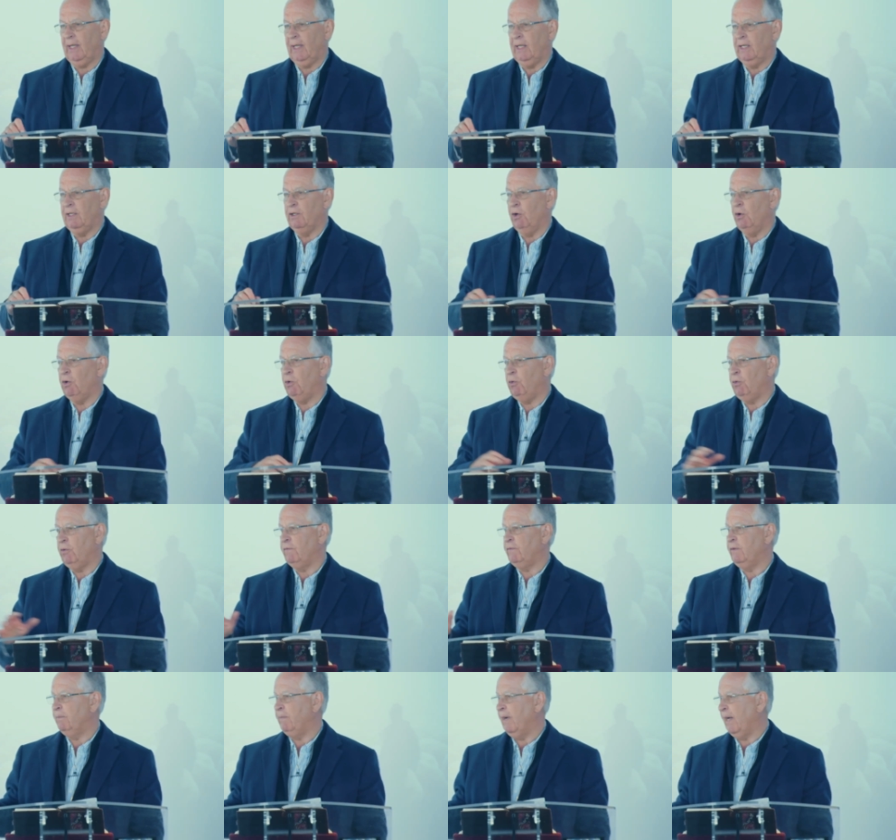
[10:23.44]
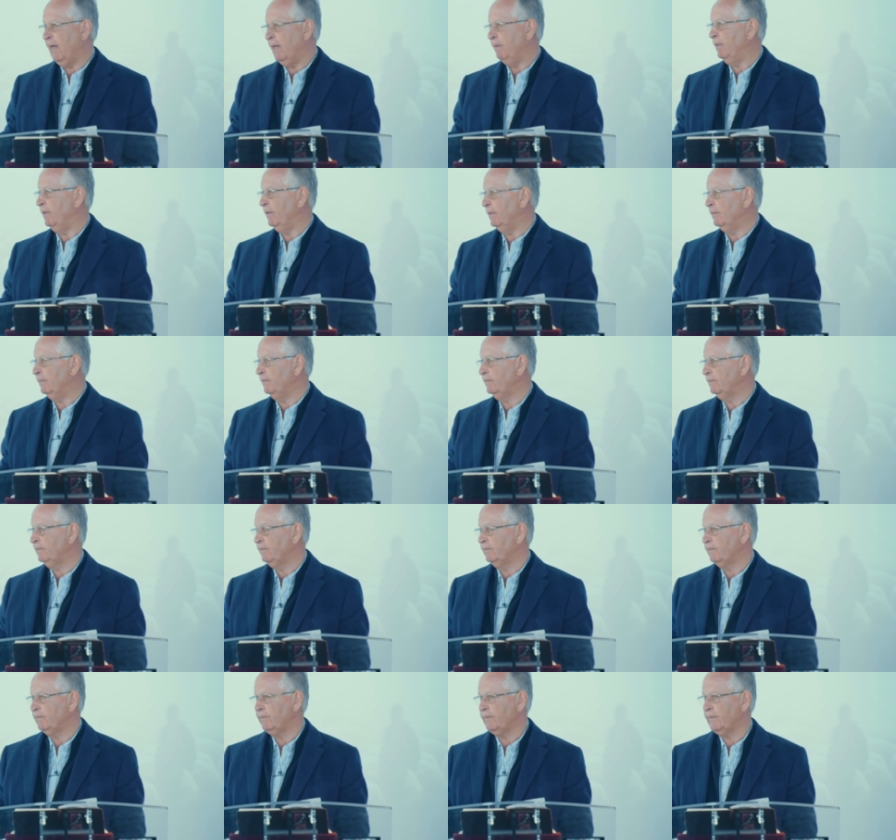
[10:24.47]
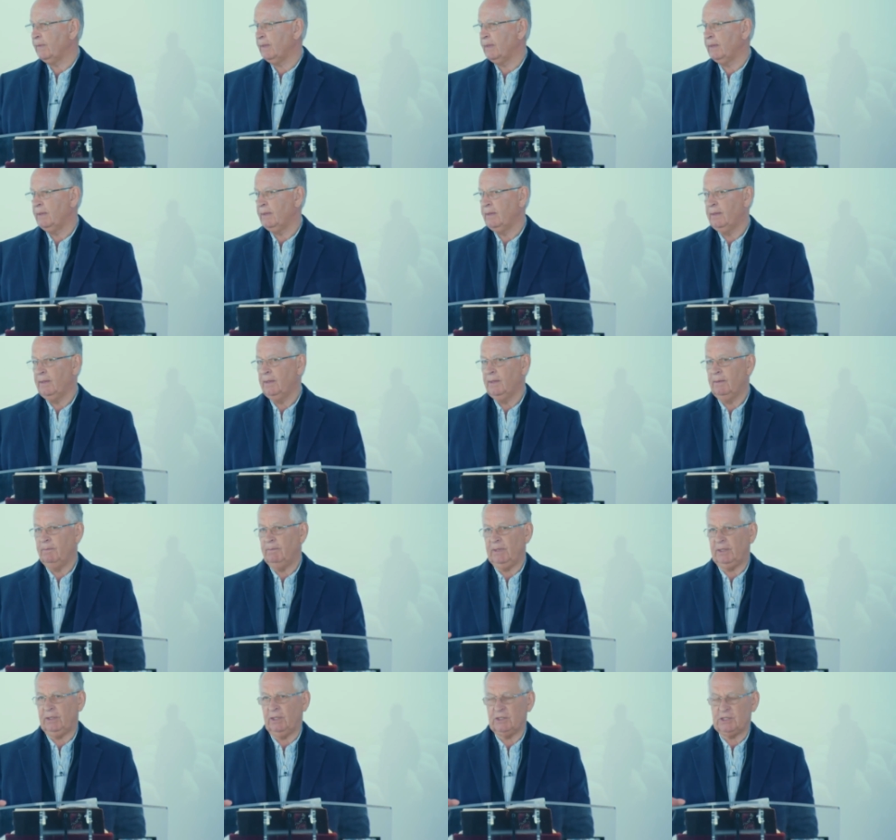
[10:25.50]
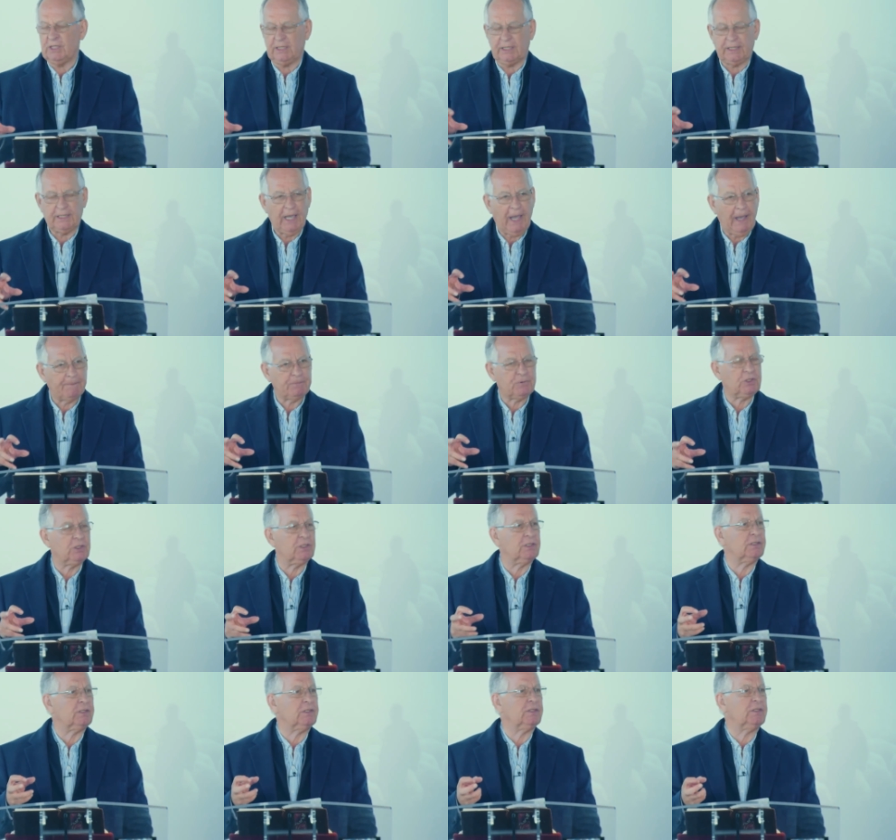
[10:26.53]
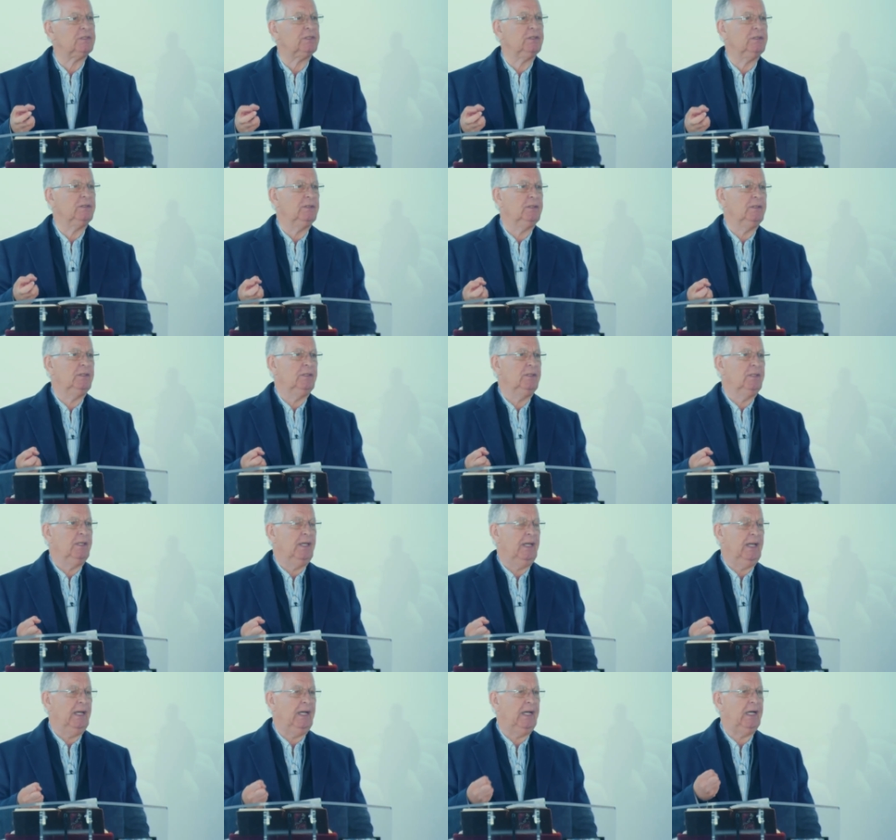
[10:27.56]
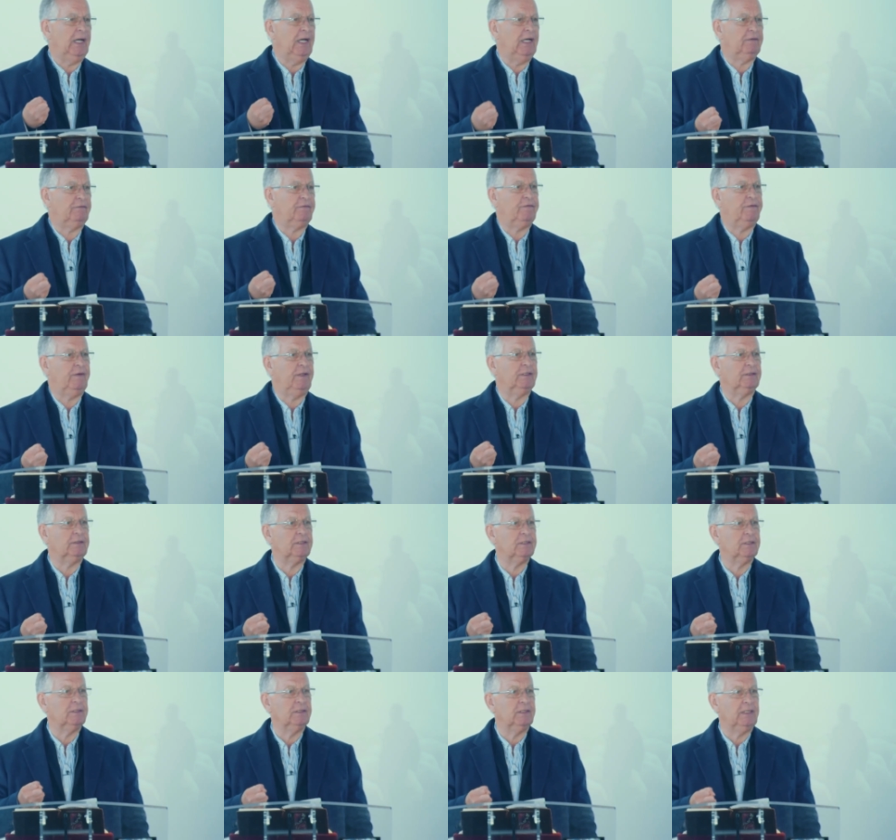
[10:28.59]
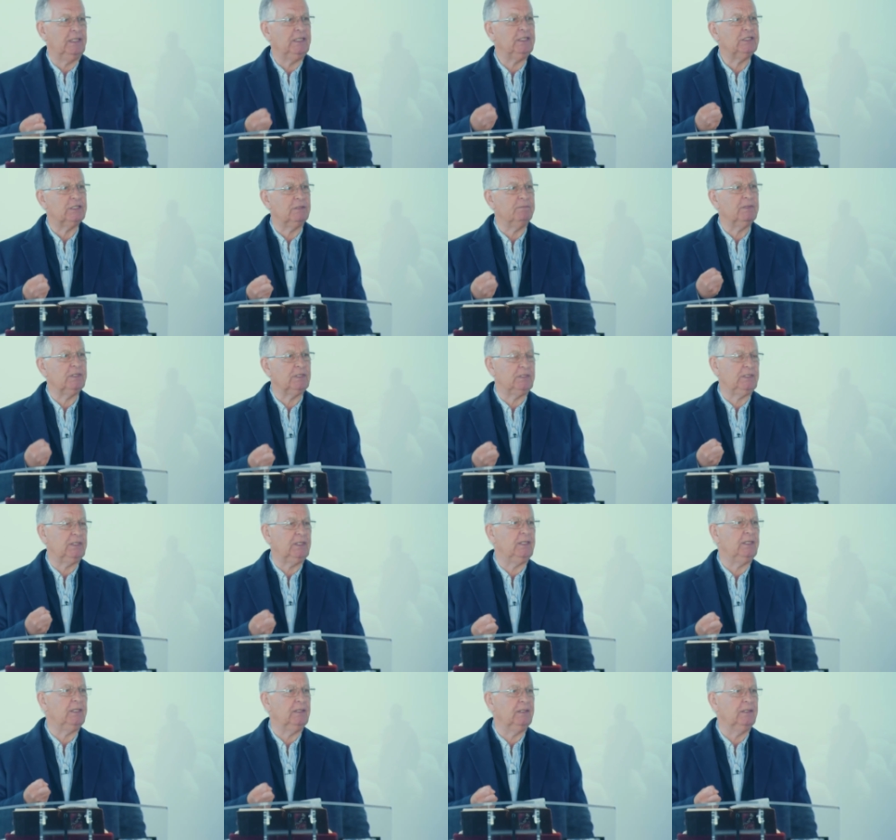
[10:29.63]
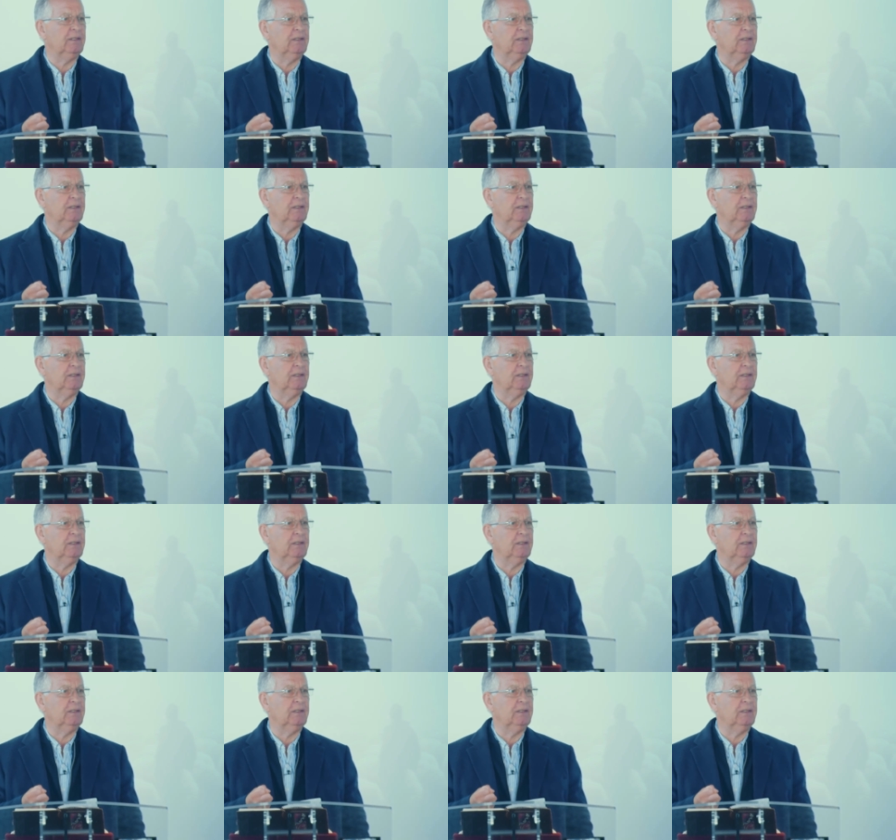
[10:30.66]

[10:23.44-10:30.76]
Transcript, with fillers: in the whole of the Bible because it captures a heartfelt intimacy